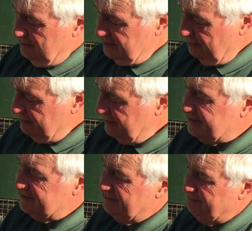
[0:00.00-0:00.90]
So this
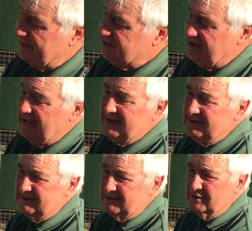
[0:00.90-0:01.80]
is the budget
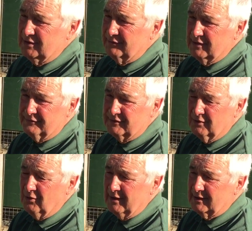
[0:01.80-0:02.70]
end of it, if you
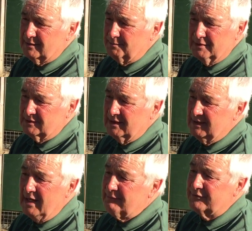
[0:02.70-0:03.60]
like, but
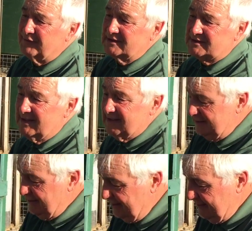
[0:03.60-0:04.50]
everything's there
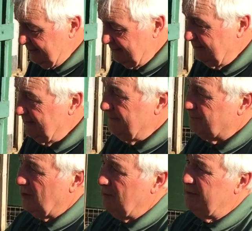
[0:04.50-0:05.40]
you need,
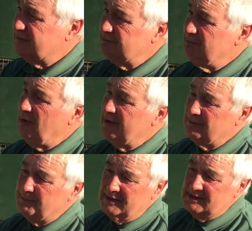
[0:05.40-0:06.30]
and with some
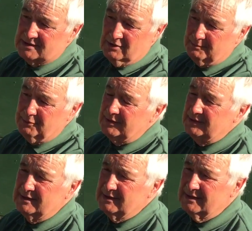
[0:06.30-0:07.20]
minor bits like putting
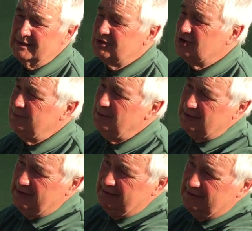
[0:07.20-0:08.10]
the inner tube
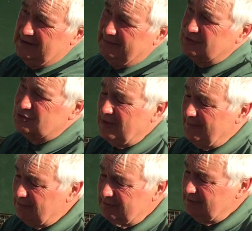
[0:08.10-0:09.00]
on there and another
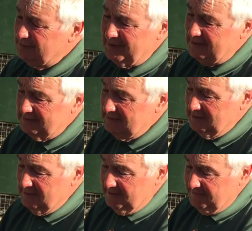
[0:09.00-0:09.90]
strap holding it to the pad
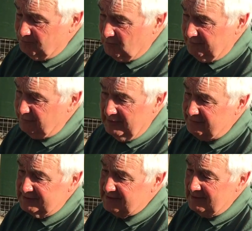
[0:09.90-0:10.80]
for
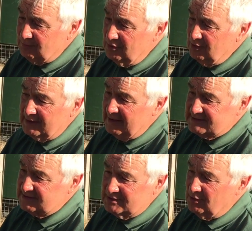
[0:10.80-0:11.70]
everyday work,
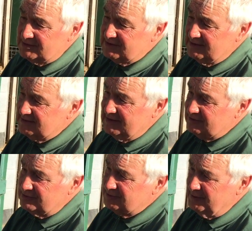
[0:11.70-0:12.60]
exercising,
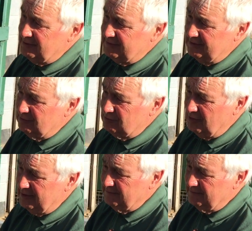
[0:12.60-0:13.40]
etc. is perfectly all right.